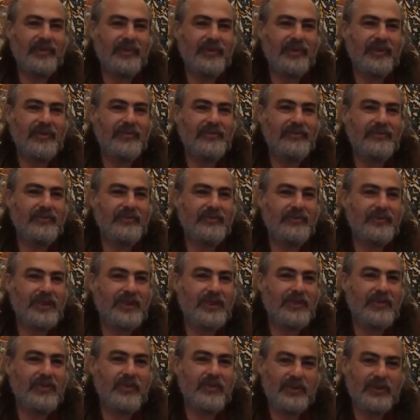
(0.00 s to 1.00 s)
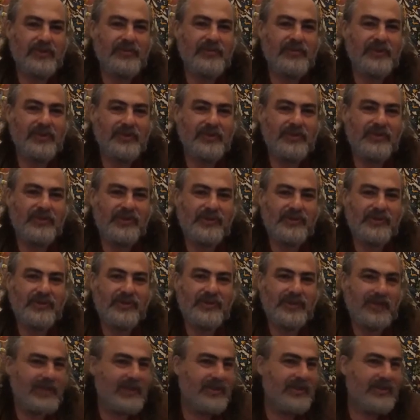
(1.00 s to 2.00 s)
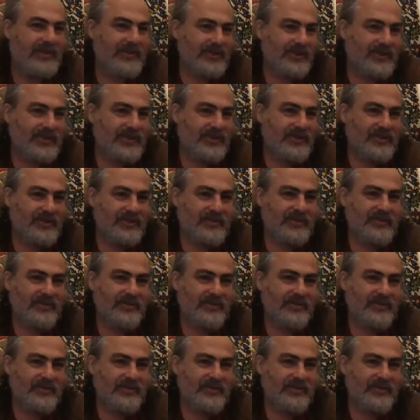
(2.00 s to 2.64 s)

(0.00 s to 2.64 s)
And for me, one of those things